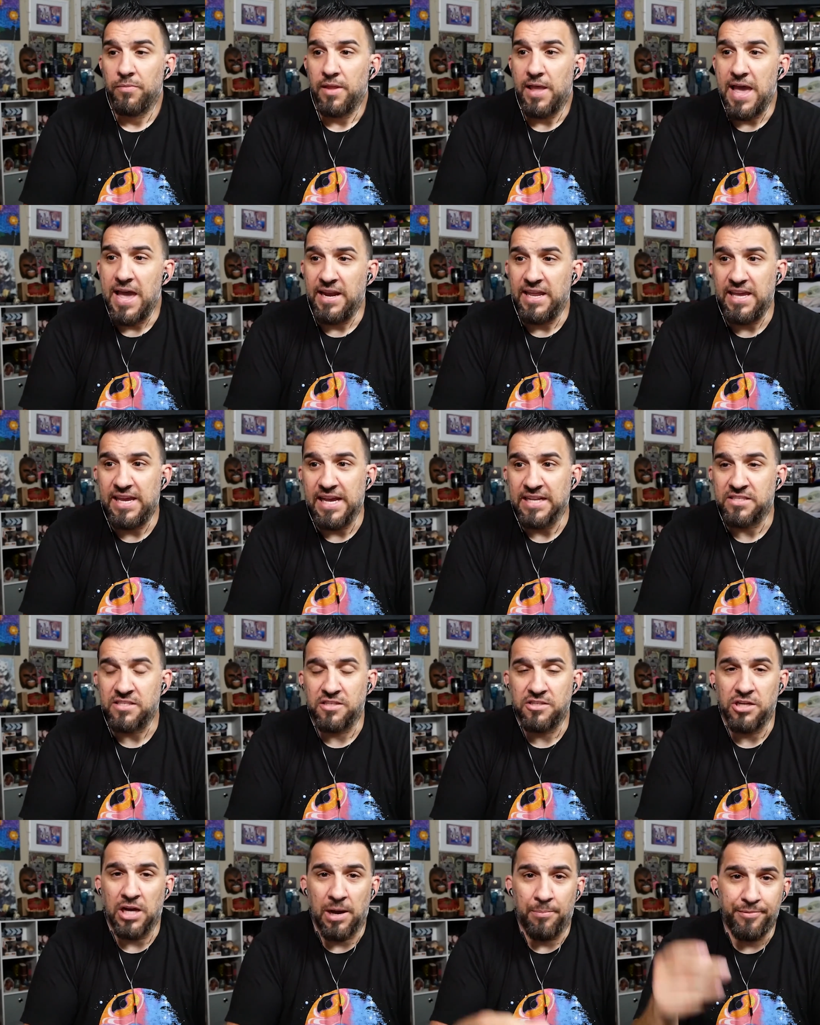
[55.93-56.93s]
And he gets the
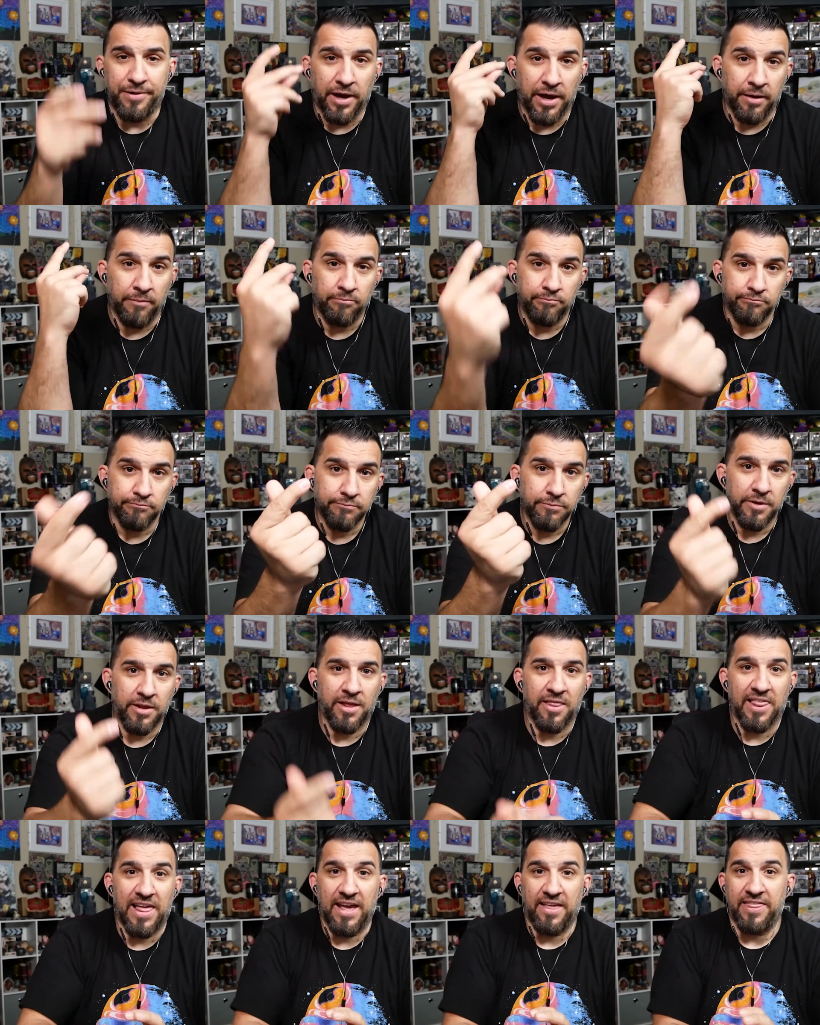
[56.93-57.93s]
job done
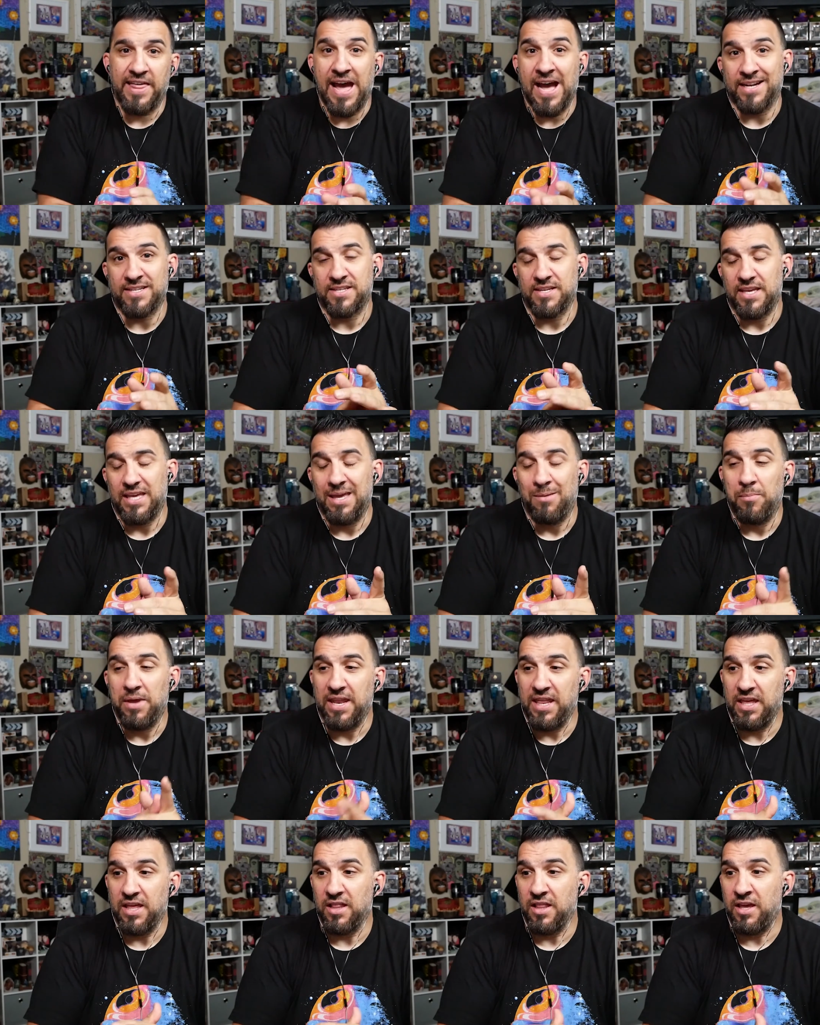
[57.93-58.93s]
like that,
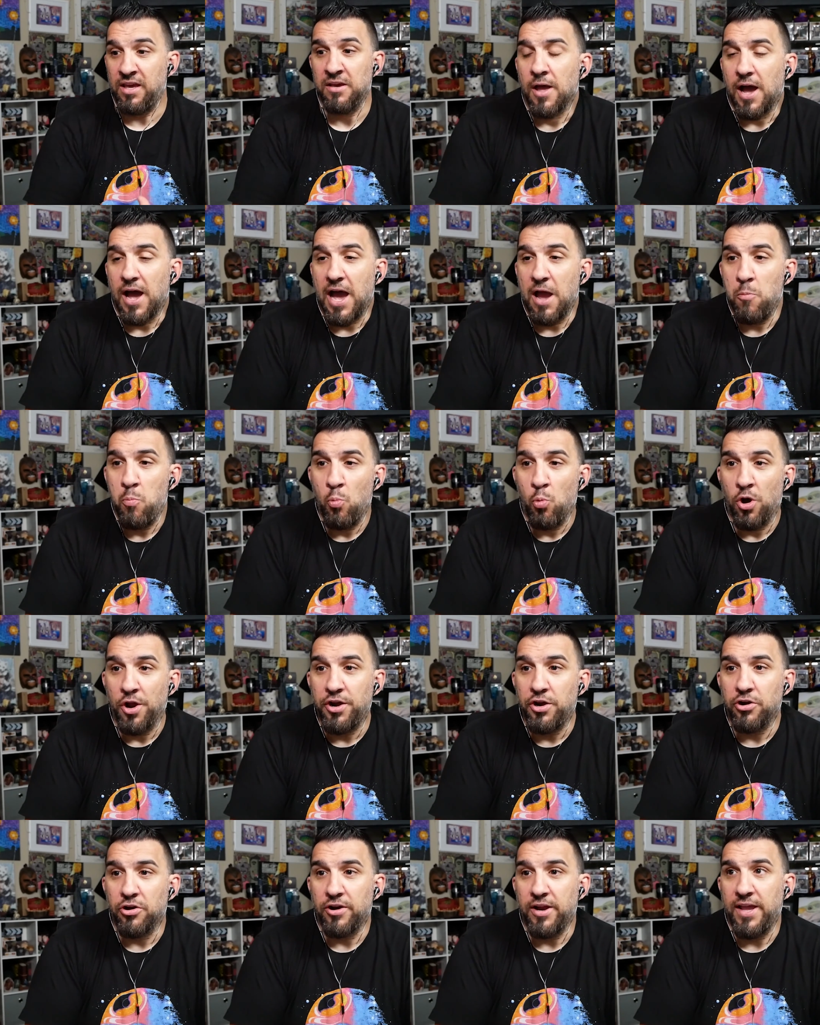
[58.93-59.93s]
immediately. I'm
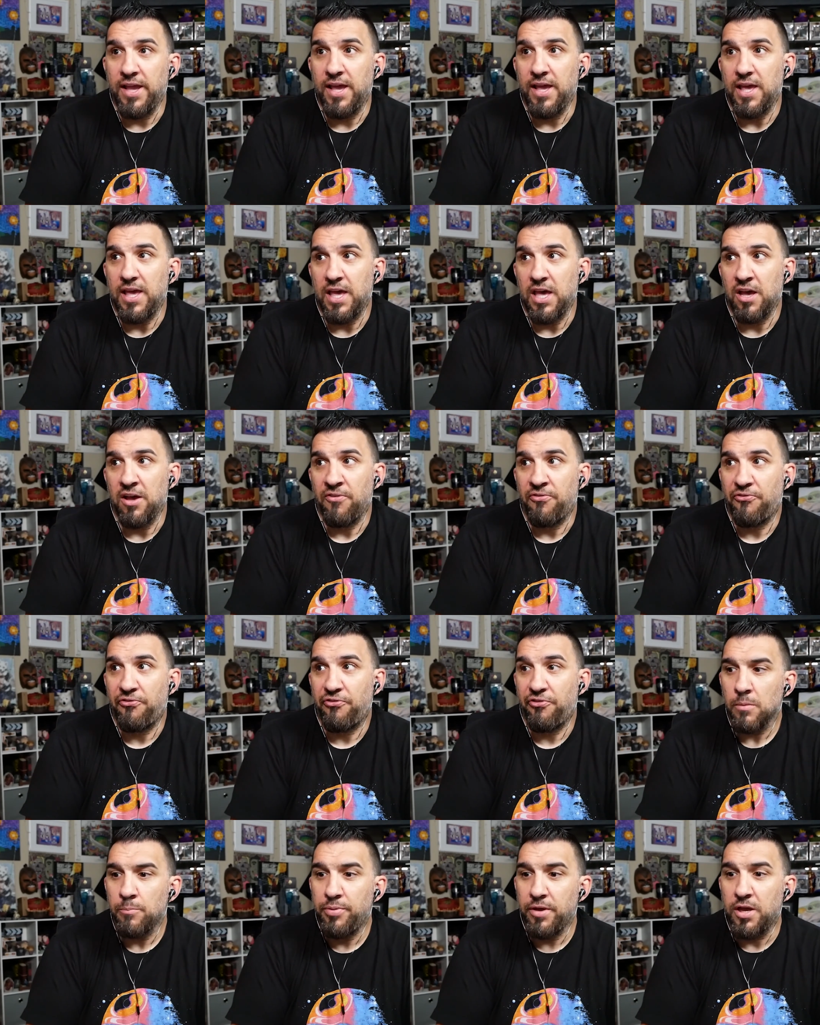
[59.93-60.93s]
wondering
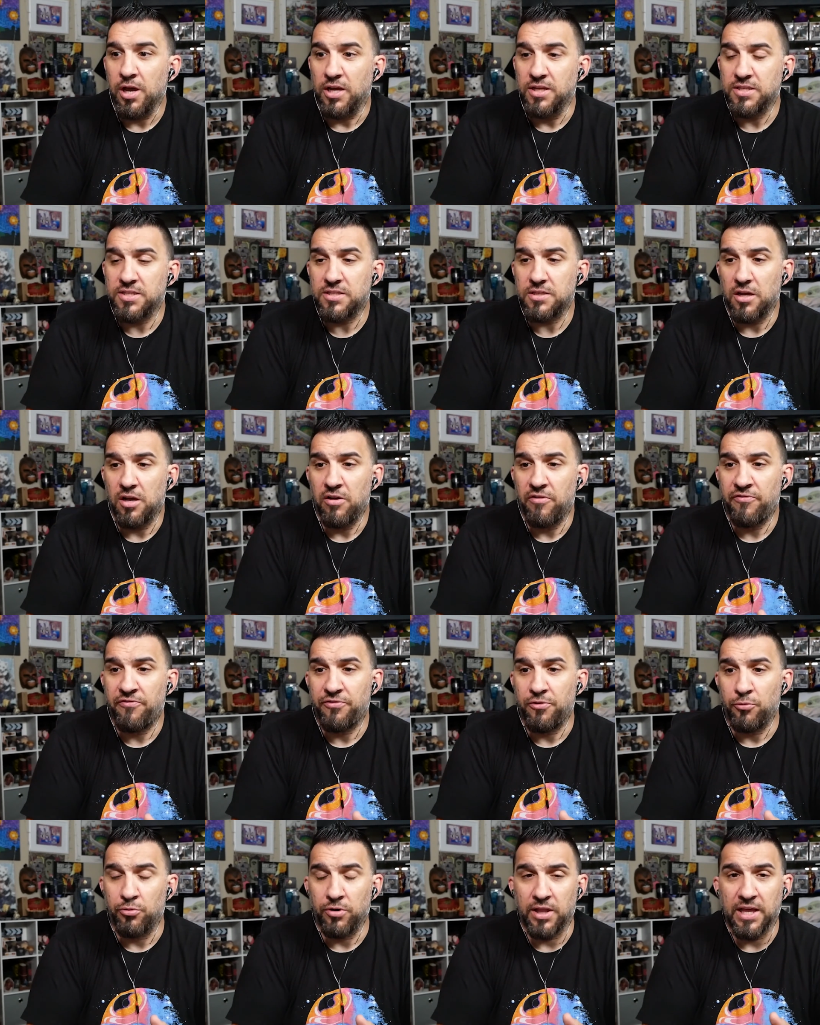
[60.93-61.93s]
if, because of
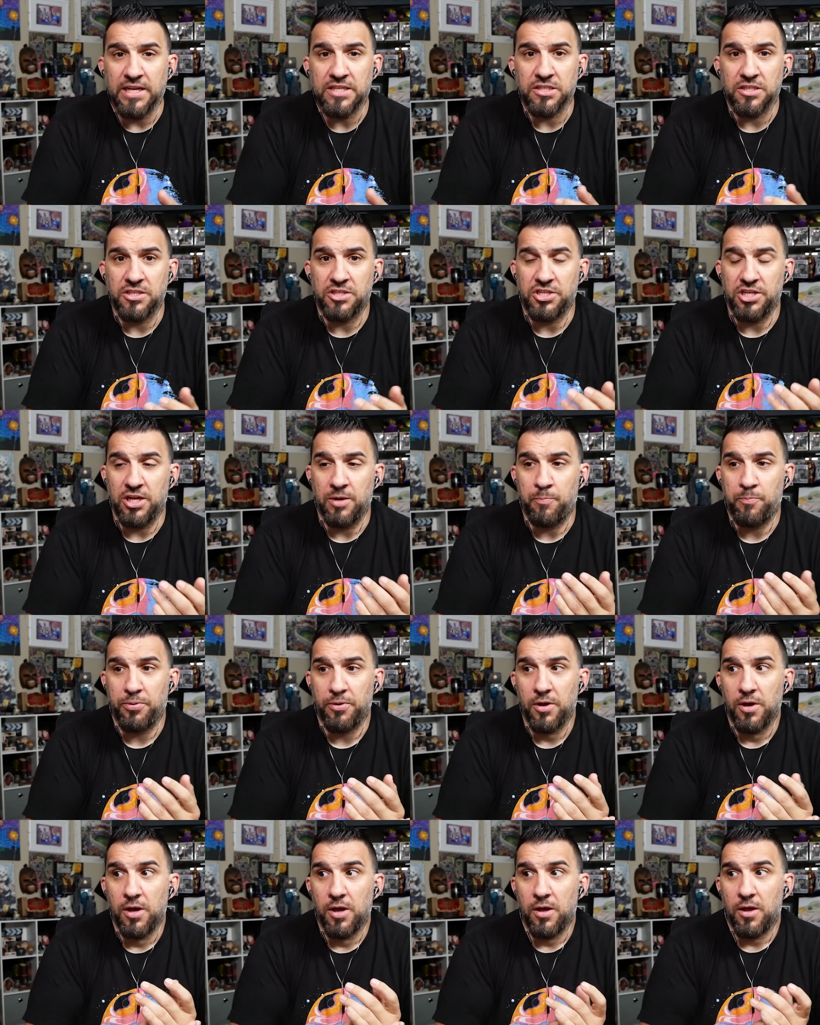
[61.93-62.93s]
the relationship
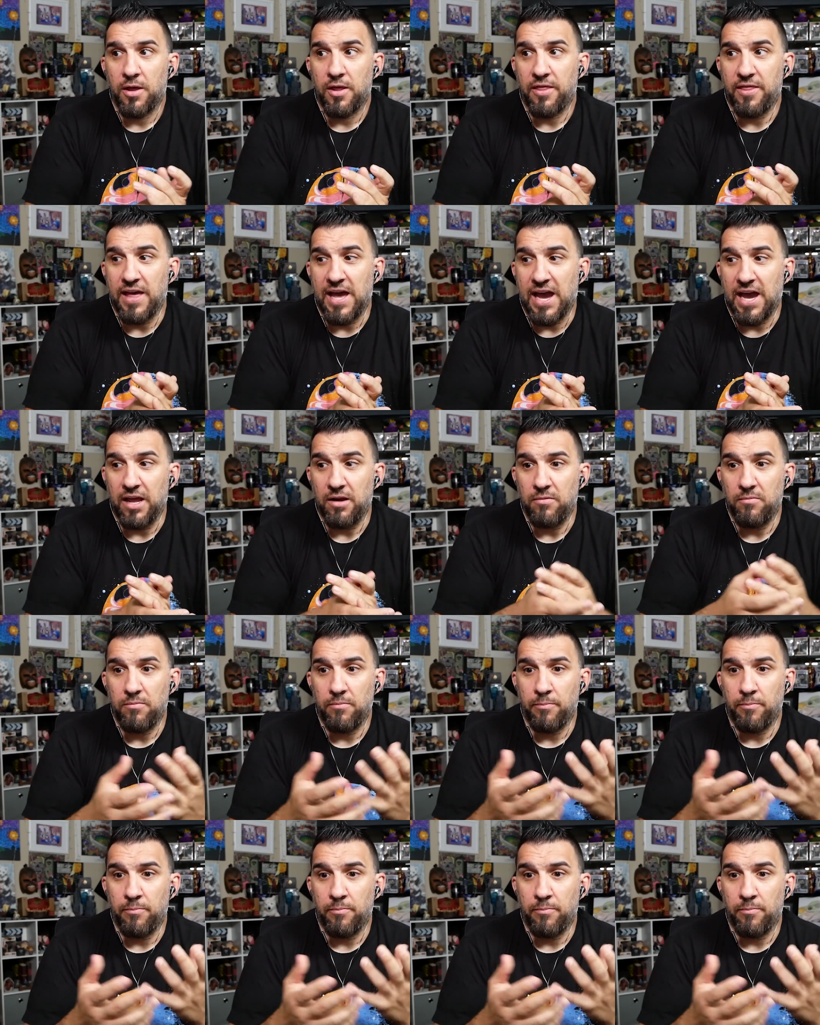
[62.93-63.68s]
that